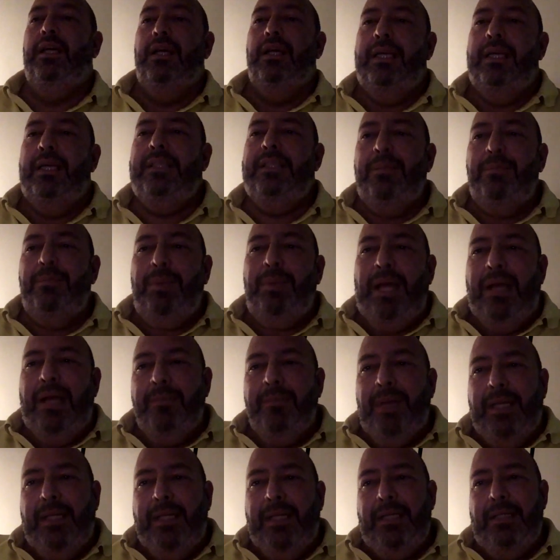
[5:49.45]
he's their
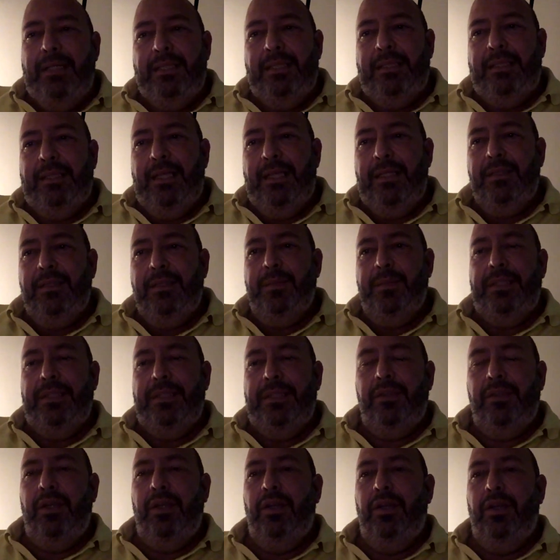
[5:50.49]
playmaker, he's their talisman, he's
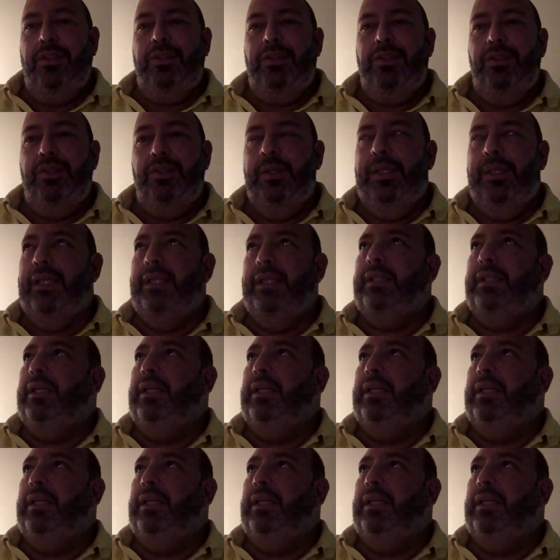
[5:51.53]
got a lot to do with it.